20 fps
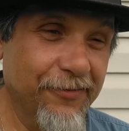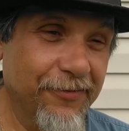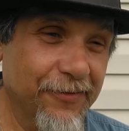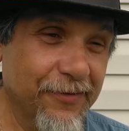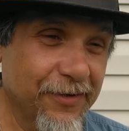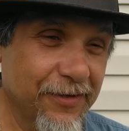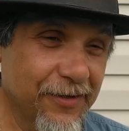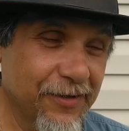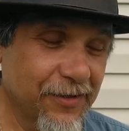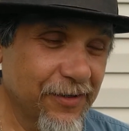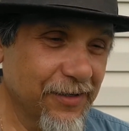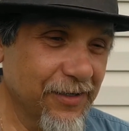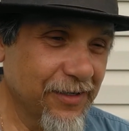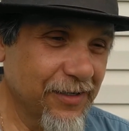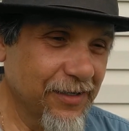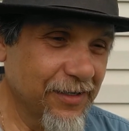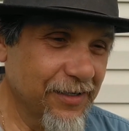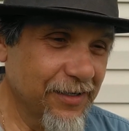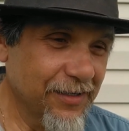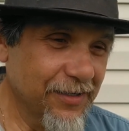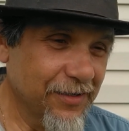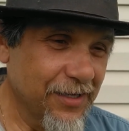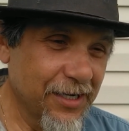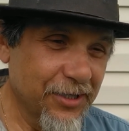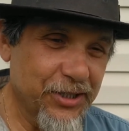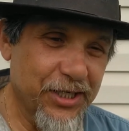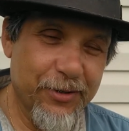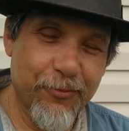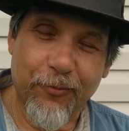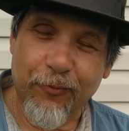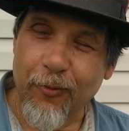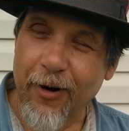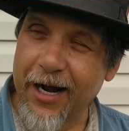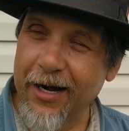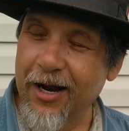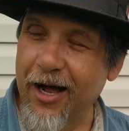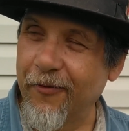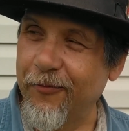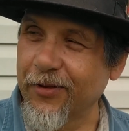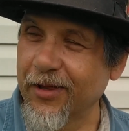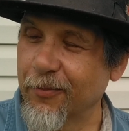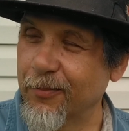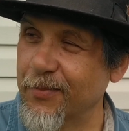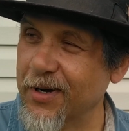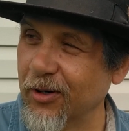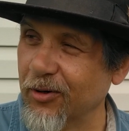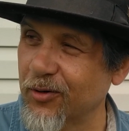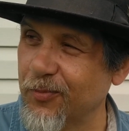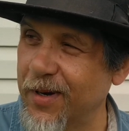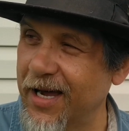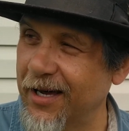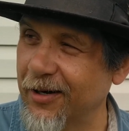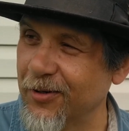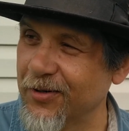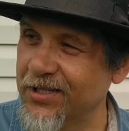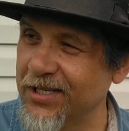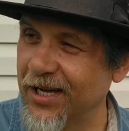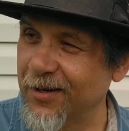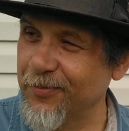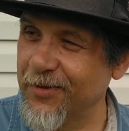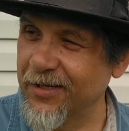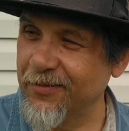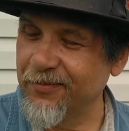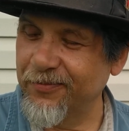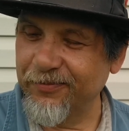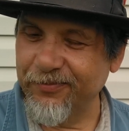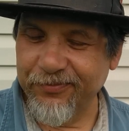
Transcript: I think she ran off with the milkman or something.